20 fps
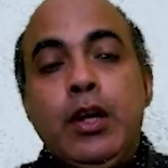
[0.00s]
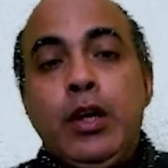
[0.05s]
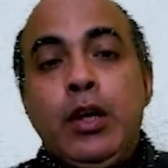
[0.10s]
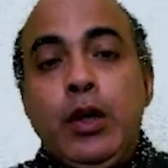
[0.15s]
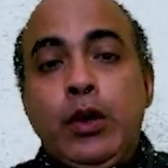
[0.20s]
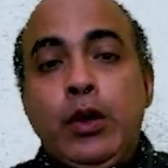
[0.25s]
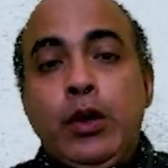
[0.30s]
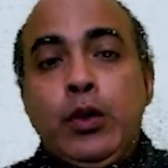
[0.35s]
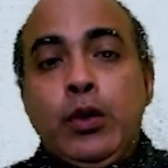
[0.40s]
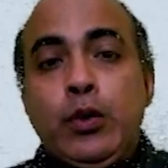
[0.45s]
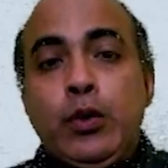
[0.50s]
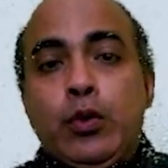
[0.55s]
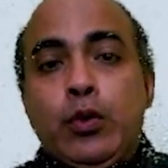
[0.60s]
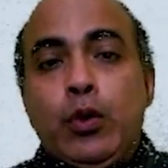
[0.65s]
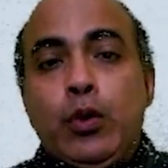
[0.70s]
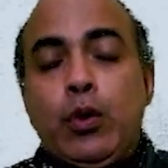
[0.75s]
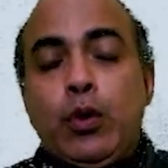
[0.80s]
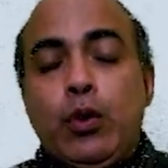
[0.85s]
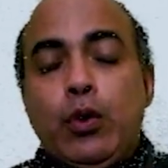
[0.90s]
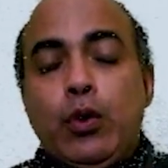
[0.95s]
So
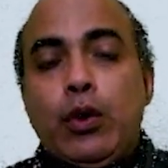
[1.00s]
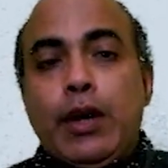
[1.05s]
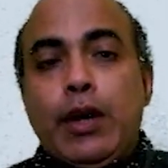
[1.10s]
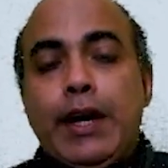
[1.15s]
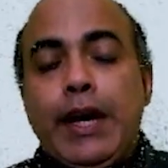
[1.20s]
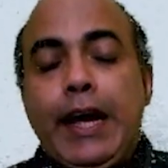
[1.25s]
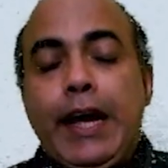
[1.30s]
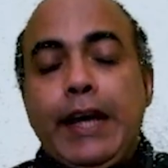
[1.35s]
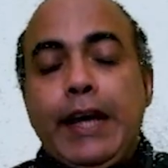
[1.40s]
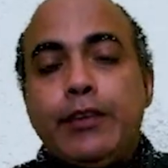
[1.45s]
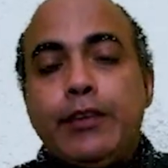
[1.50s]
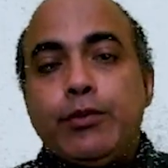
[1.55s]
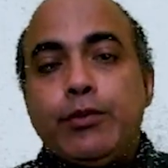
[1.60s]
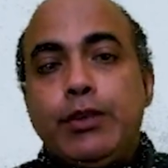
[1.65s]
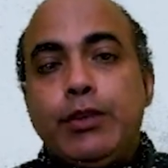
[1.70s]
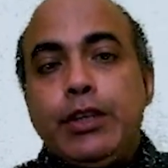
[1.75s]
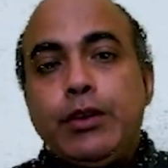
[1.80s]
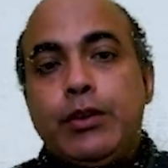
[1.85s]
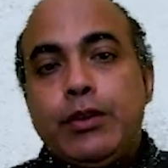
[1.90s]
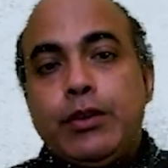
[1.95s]
as we
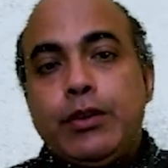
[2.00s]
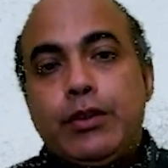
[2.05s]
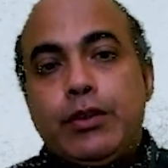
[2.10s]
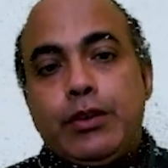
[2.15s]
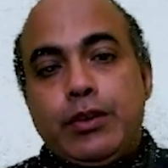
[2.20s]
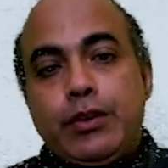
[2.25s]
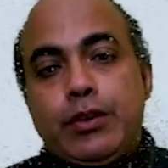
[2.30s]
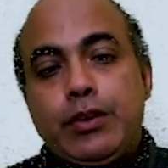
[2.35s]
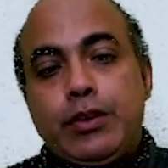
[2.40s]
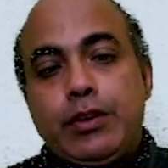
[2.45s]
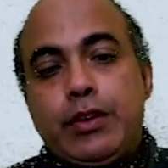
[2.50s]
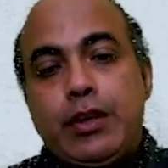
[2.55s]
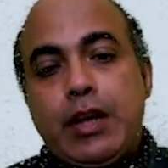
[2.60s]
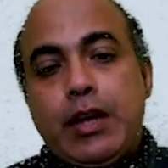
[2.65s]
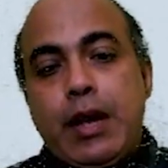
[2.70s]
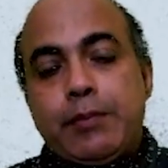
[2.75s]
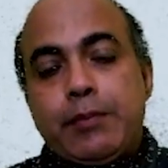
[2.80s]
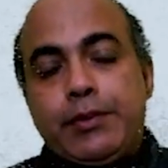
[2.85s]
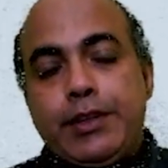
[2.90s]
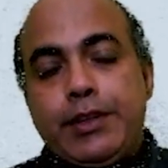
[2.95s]
have
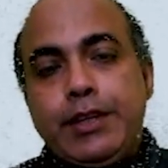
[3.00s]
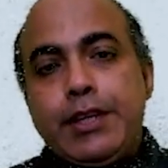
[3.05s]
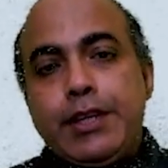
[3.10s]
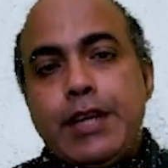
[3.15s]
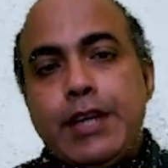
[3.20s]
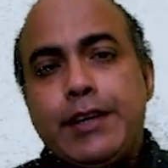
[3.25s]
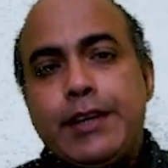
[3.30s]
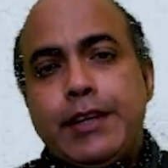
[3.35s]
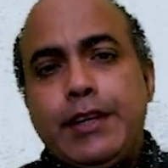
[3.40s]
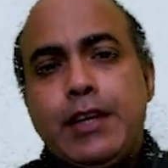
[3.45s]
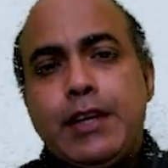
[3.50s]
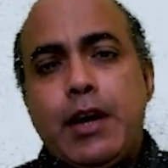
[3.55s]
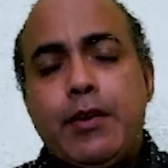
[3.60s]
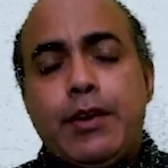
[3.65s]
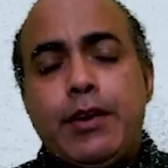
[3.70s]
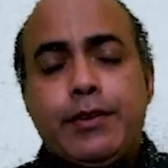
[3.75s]
seen that in our